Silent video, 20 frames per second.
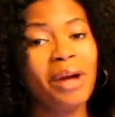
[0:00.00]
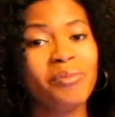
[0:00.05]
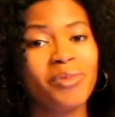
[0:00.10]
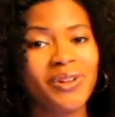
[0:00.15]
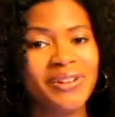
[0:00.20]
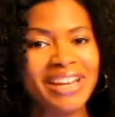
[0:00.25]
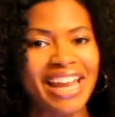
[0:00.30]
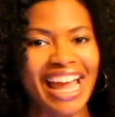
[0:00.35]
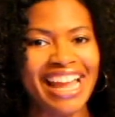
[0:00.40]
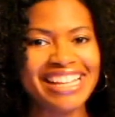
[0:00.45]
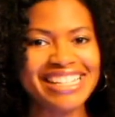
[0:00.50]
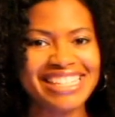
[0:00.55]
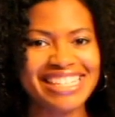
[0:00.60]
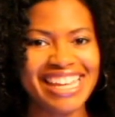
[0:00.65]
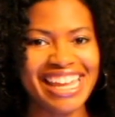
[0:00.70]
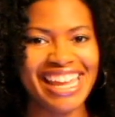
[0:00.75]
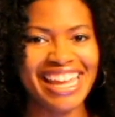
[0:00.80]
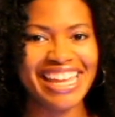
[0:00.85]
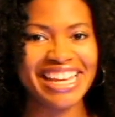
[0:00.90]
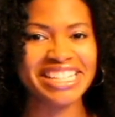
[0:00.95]
Number
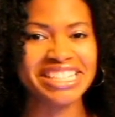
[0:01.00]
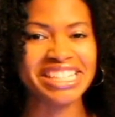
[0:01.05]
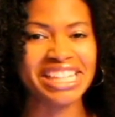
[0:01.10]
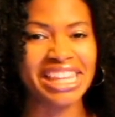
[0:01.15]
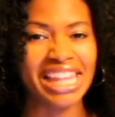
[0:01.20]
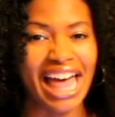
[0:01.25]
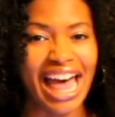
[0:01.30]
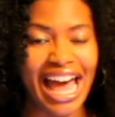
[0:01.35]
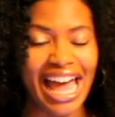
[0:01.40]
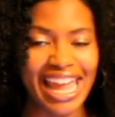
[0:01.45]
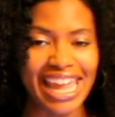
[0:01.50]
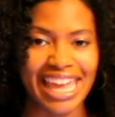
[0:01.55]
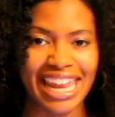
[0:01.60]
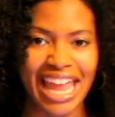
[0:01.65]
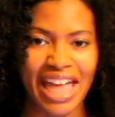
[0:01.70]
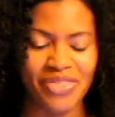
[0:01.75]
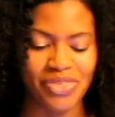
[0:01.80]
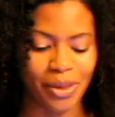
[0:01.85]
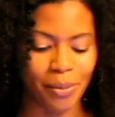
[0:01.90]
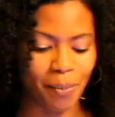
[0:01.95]
19 is Lion
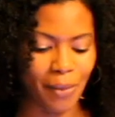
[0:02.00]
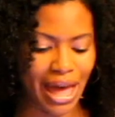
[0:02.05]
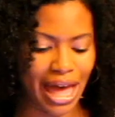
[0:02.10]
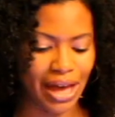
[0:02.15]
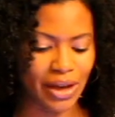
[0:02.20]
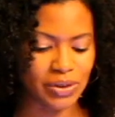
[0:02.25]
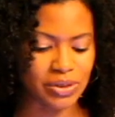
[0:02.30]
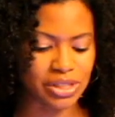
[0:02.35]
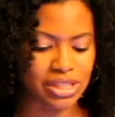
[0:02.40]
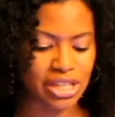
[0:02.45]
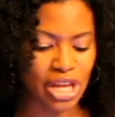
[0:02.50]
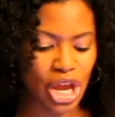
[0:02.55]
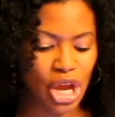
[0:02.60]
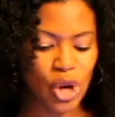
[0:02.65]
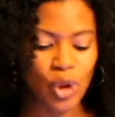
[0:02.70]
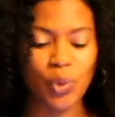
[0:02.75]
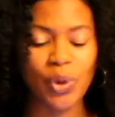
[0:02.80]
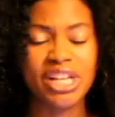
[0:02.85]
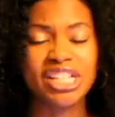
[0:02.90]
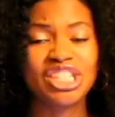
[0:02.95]
and the Mouse,
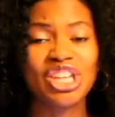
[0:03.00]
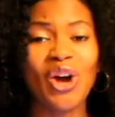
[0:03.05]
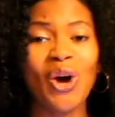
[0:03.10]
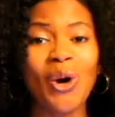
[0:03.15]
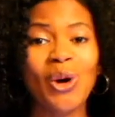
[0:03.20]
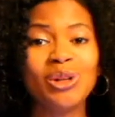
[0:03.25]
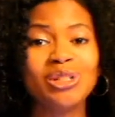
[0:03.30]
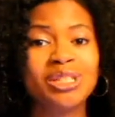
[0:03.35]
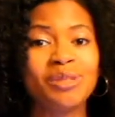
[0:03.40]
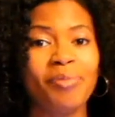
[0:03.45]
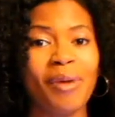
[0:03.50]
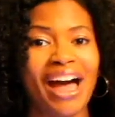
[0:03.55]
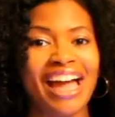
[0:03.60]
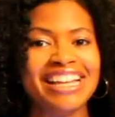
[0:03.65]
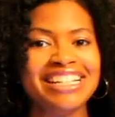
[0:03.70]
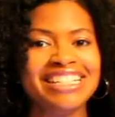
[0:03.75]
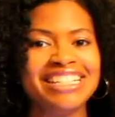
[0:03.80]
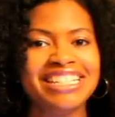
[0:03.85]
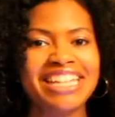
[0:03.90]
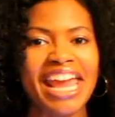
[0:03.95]
retold
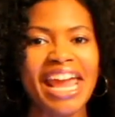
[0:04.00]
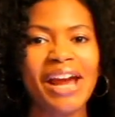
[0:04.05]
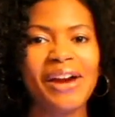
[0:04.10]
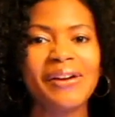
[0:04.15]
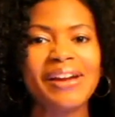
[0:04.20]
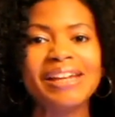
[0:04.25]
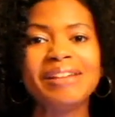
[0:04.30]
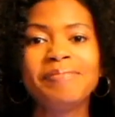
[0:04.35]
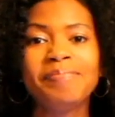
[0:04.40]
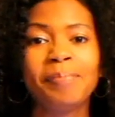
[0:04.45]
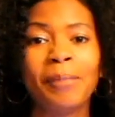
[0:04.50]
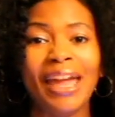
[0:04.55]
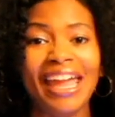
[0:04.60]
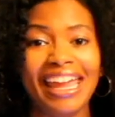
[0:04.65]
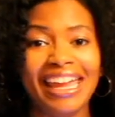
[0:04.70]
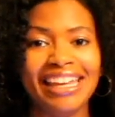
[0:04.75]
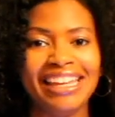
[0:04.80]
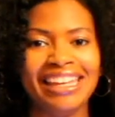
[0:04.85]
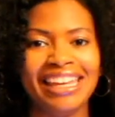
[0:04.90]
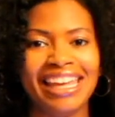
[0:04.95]
by Jerry
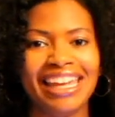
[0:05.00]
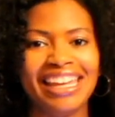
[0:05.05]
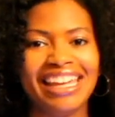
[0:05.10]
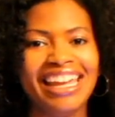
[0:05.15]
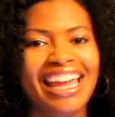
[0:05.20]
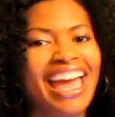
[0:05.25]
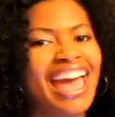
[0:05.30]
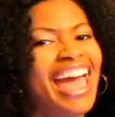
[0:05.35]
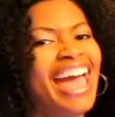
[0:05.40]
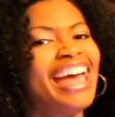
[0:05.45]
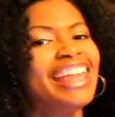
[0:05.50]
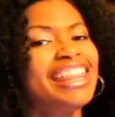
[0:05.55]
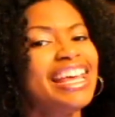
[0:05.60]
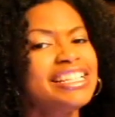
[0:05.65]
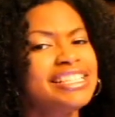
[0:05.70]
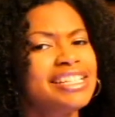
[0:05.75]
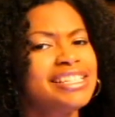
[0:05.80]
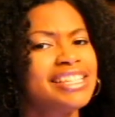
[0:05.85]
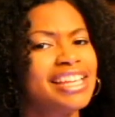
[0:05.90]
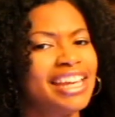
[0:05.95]
Pinkney.
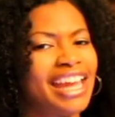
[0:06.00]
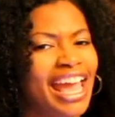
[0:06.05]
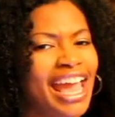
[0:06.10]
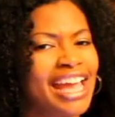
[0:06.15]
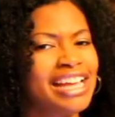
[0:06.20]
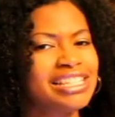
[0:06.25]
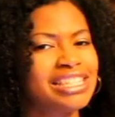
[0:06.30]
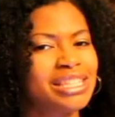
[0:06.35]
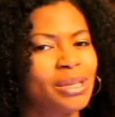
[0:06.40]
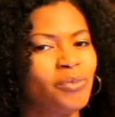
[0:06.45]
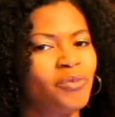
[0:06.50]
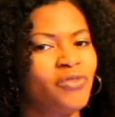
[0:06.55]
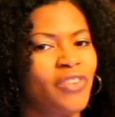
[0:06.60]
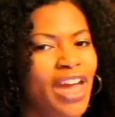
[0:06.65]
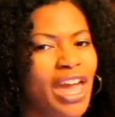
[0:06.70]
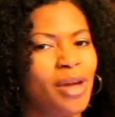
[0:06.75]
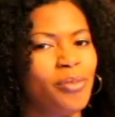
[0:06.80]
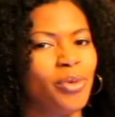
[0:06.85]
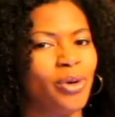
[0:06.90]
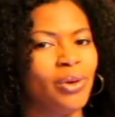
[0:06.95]
This is an Aesop
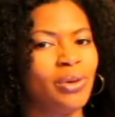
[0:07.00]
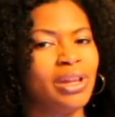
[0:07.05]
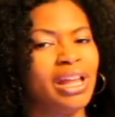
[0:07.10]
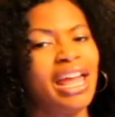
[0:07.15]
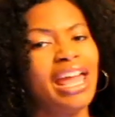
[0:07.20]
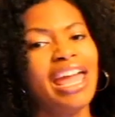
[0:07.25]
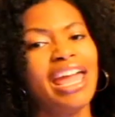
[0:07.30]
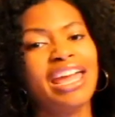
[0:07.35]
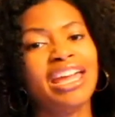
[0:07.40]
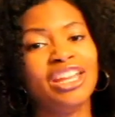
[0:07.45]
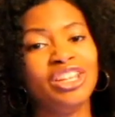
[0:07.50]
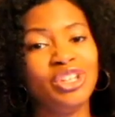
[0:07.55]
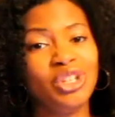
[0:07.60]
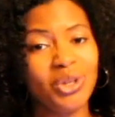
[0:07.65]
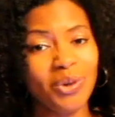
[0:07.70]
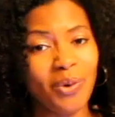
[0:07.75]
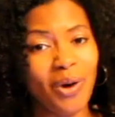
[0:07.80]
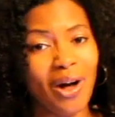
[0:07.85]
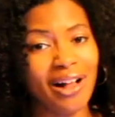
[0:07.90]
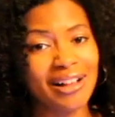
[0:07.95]
fable, and
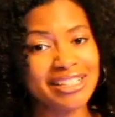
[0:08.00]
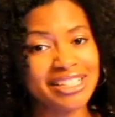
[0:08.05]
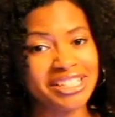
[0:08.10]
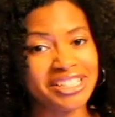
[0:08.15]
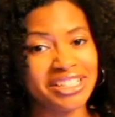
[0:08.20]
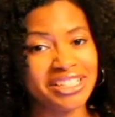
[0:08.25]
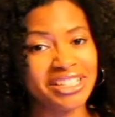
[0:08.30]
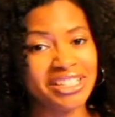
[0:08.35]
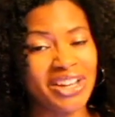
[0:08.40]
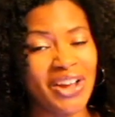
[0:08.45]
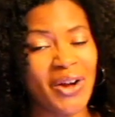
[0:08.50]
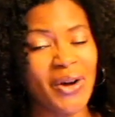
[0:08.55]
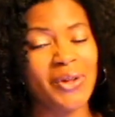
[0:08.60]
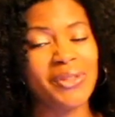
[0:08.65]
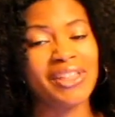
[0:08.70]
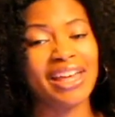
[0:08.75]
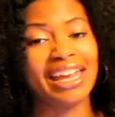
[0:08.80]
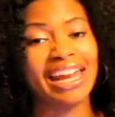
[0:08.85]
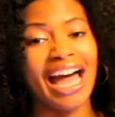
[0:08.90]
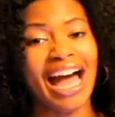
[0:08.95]
you all should
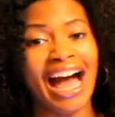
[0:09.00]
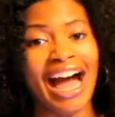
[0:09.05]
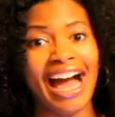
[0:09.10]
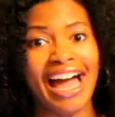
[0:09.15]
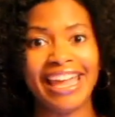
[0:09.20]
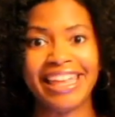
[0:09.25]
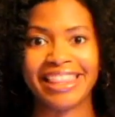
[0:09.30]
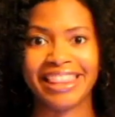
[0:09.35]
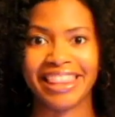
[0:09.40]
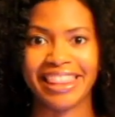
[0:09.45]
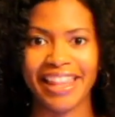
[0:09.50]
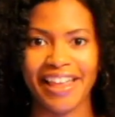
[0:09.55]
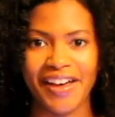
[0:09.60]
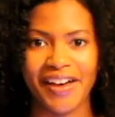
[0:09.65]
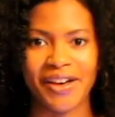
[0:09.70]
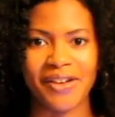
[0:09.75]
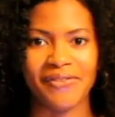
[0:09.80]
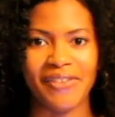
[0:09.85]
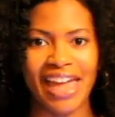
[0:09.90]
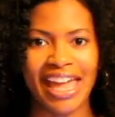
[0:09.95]
know that I
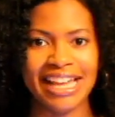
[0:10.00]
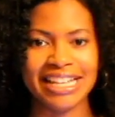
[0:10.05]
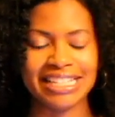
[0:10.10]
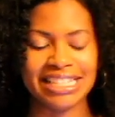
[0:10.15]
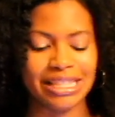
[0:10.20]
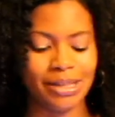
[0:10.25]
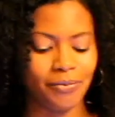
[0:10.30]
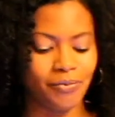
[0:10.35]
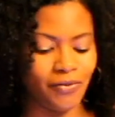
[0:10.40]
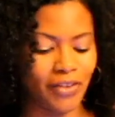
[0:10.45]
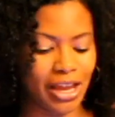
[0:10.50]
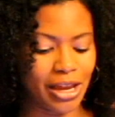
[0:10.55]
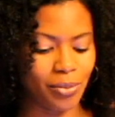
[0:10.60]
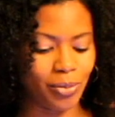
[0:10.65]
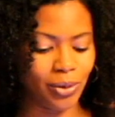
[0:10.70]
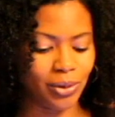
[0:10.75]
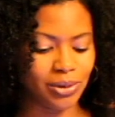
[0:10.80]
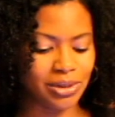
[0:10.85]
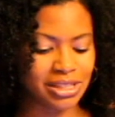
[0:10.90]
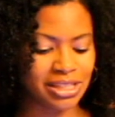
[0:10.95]
love Aesop
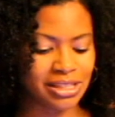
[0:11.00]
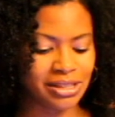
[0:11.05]
fables.